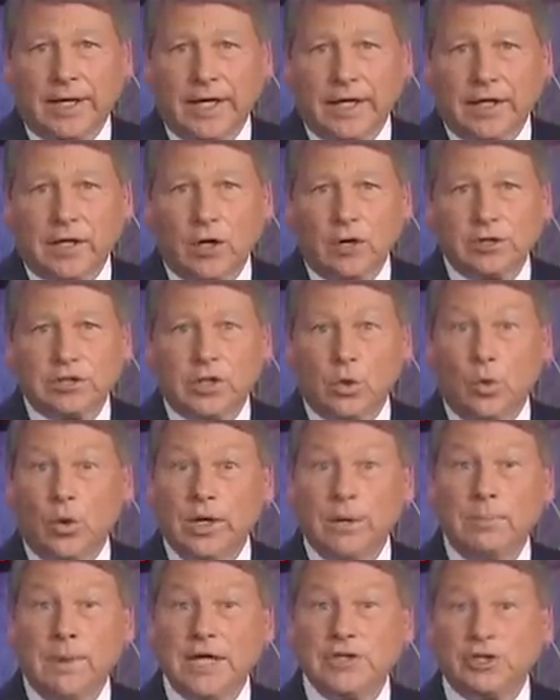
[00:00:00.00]
head coach to
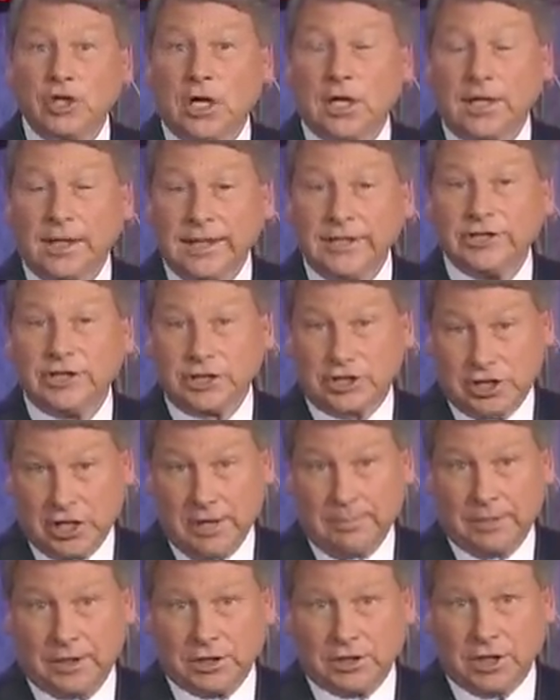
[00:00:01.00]
win a major collegiate
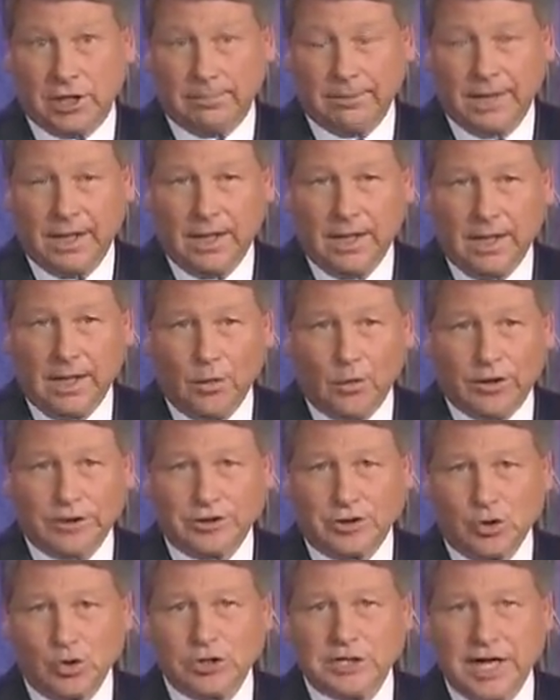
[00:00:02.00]
championship when
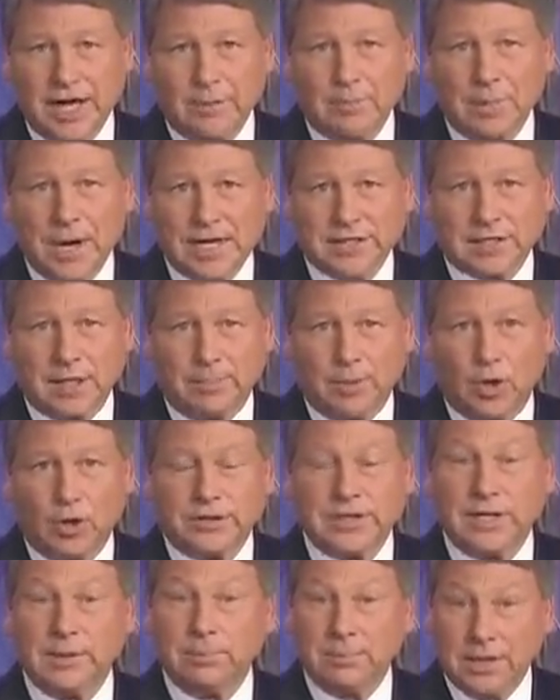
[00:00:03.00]
his Georgetown basketball
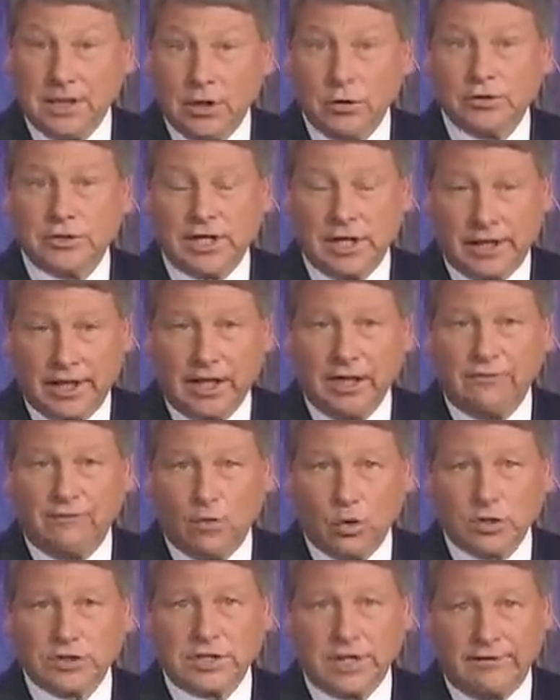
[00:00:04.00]
team beat Houston
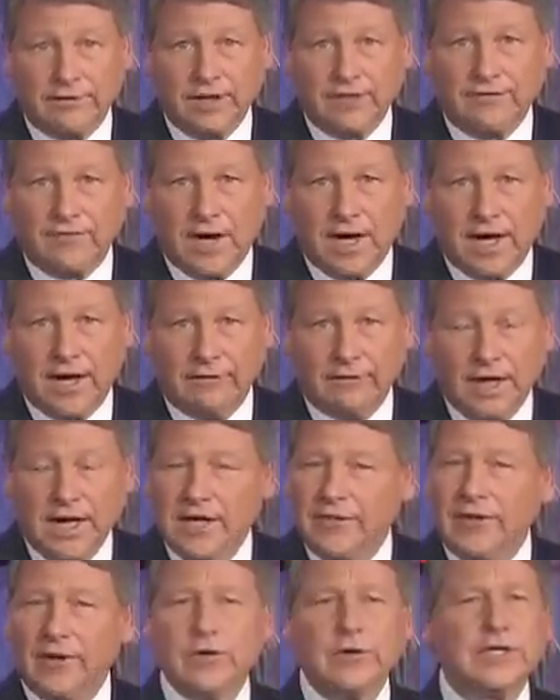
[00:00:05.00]
84-75.
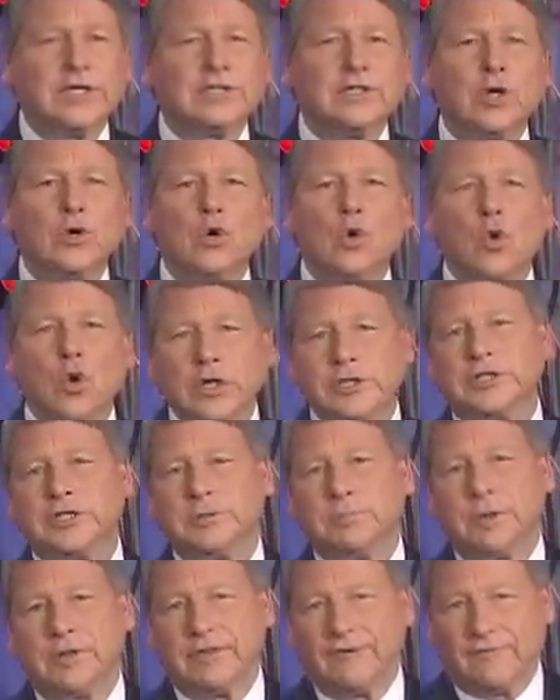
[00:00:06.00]
There is no
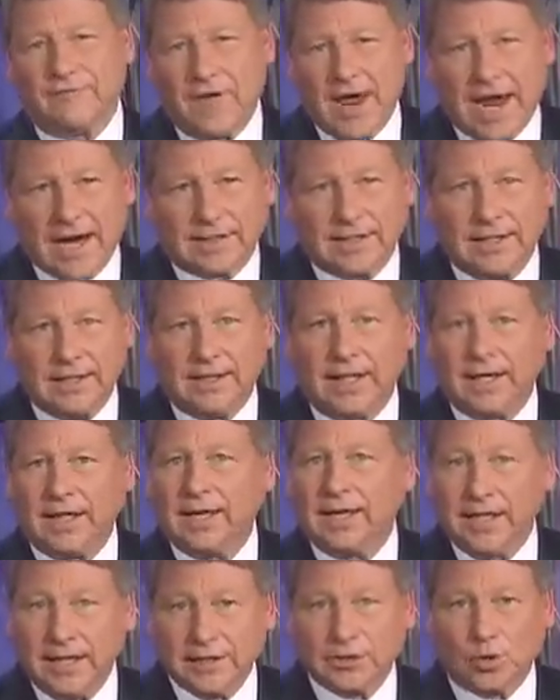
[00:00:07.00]
question but the fact he did
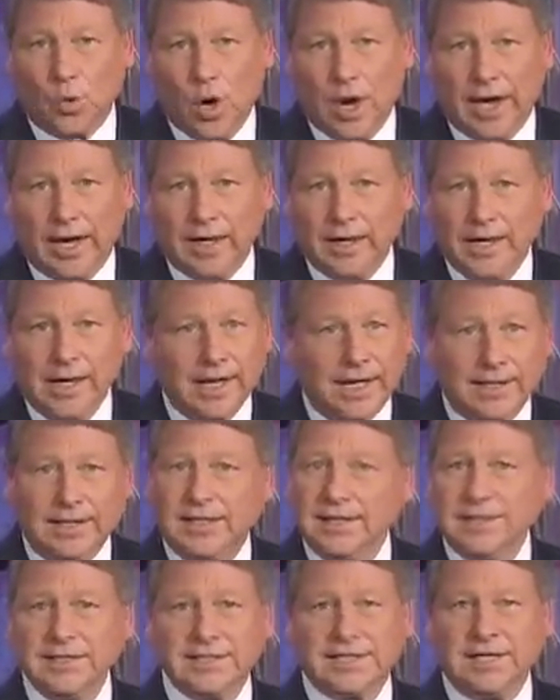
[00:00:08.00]
it his way and
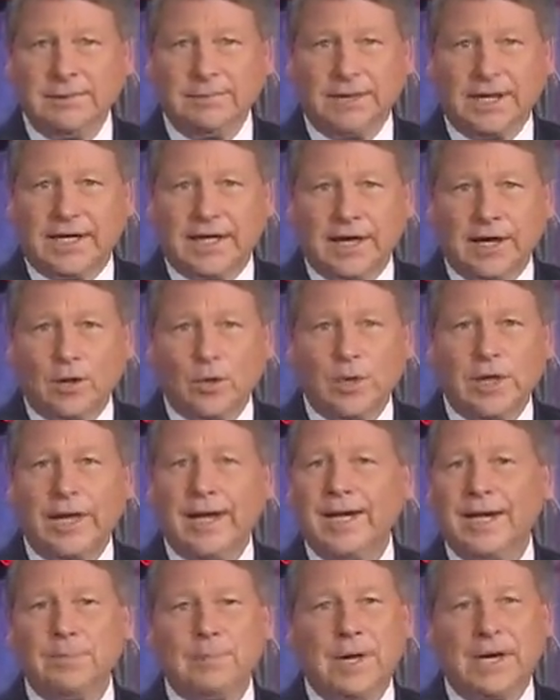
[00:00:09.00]
didn't seem to care what
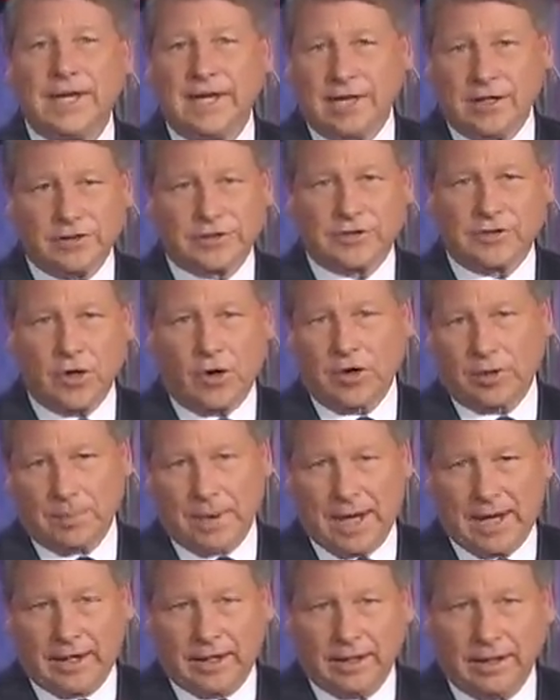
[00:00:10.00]
anybody else thought
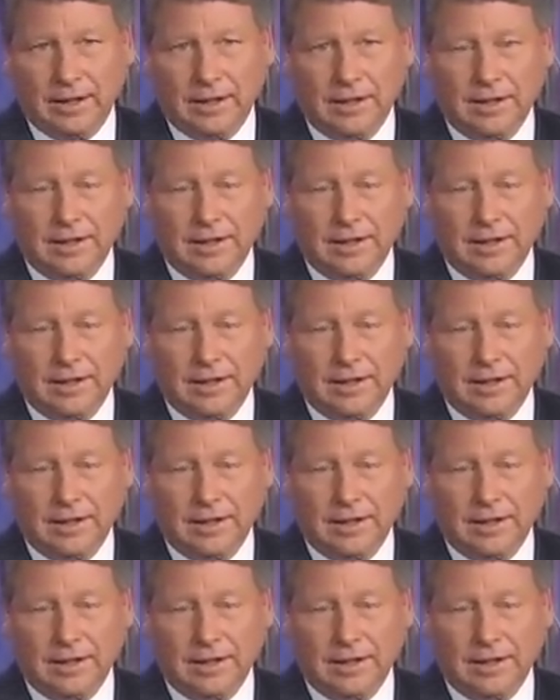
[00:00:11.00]
about it.